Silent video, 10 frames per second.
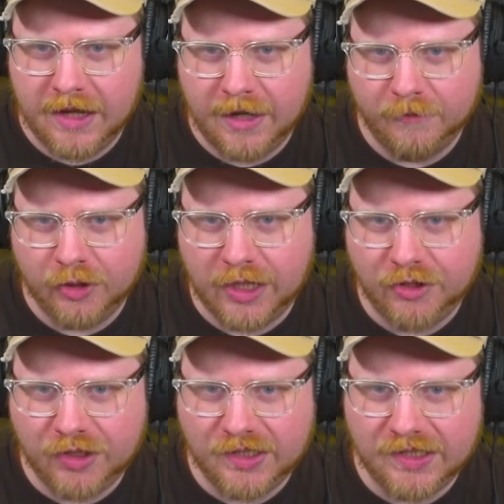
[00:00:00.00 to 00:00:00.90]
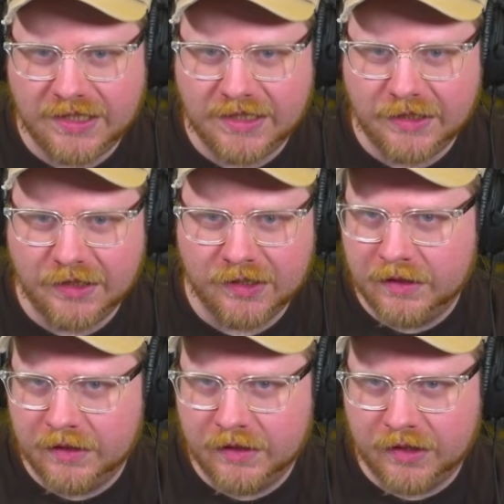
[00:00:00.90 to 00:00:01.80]
changing scenes.
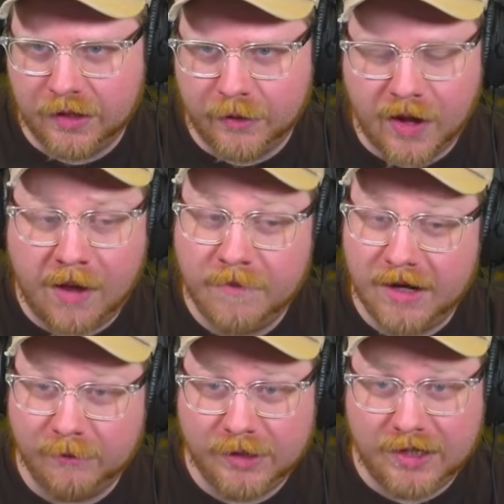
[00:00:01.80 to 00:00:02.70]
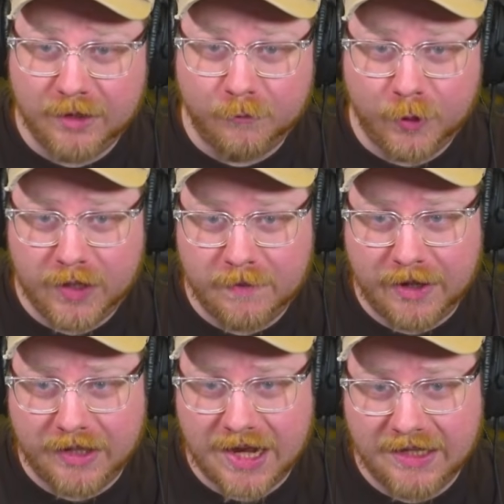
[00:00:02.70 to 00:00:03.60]
So I'm not really going to worry
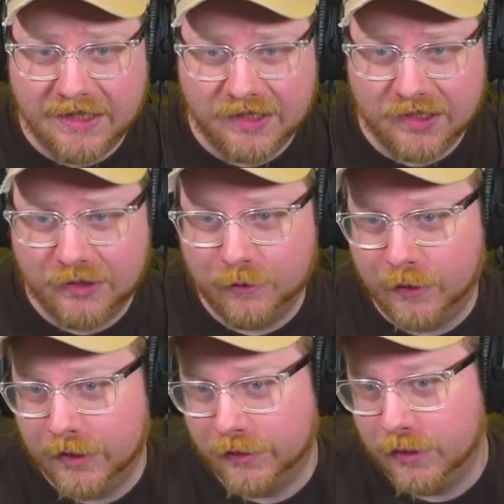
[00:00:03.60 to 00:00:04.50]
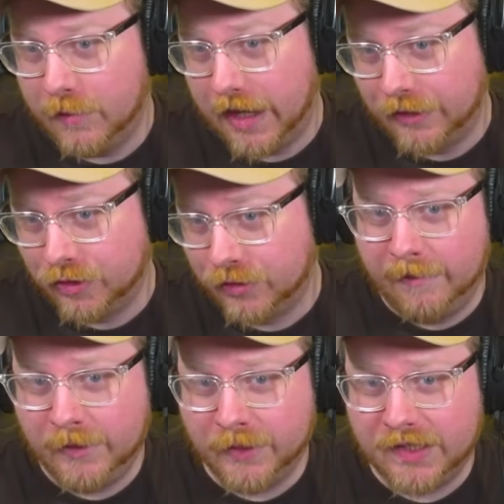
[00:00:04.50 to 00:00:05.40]
about that in this tutorial too much.
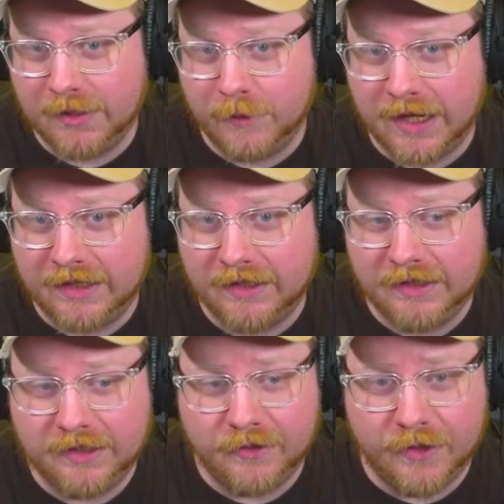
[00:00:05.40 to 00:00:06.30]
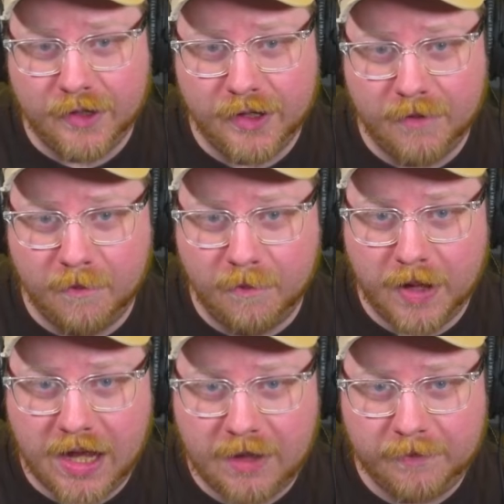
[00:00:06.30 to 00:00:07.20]
You'll see when I click on
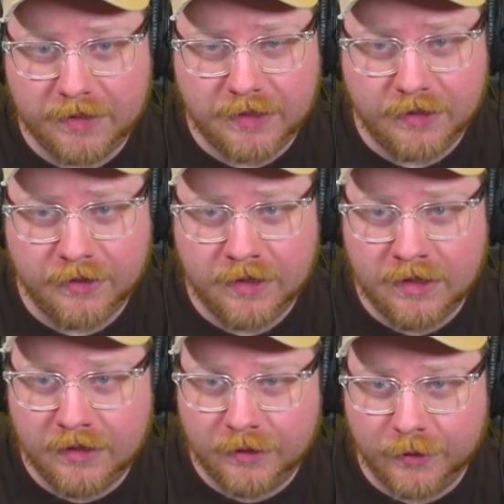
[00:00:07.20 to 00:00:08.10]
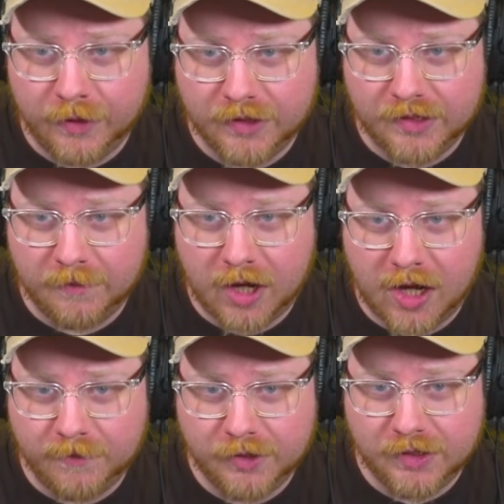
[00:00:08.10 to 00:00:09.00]
bop here, there are some
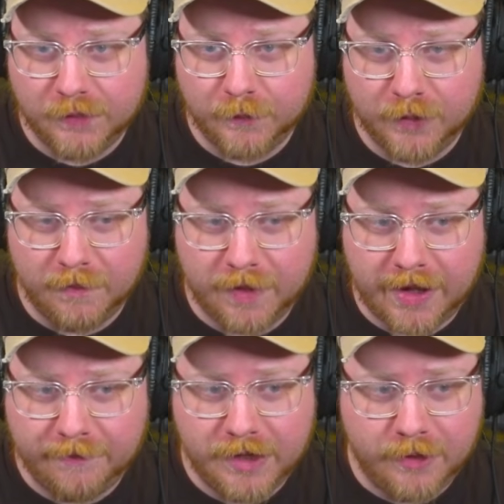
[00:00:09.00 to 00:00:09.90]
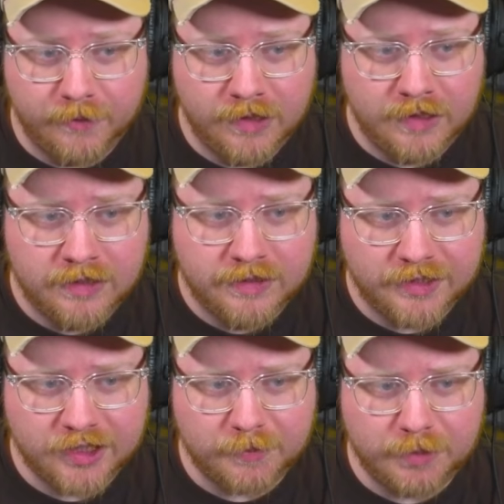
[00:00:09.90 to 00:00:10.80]
options for the bop note.
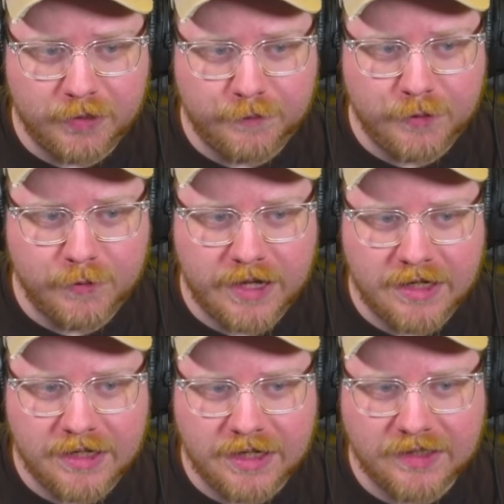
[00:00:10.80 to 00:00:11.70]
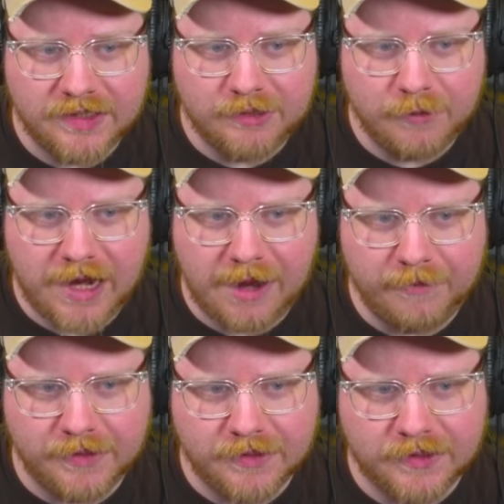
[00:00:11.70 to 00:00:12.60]
Let's just put a few in and see what
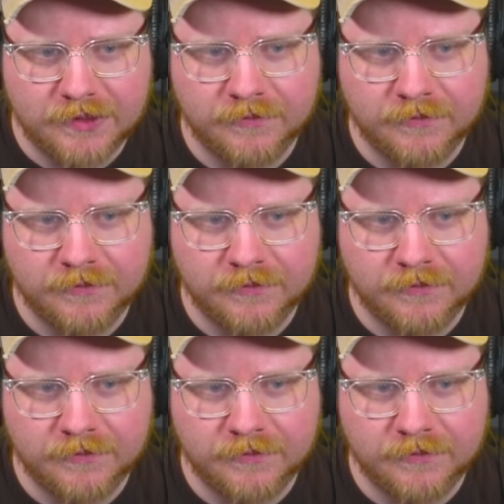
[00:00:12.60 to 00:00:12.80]
happens.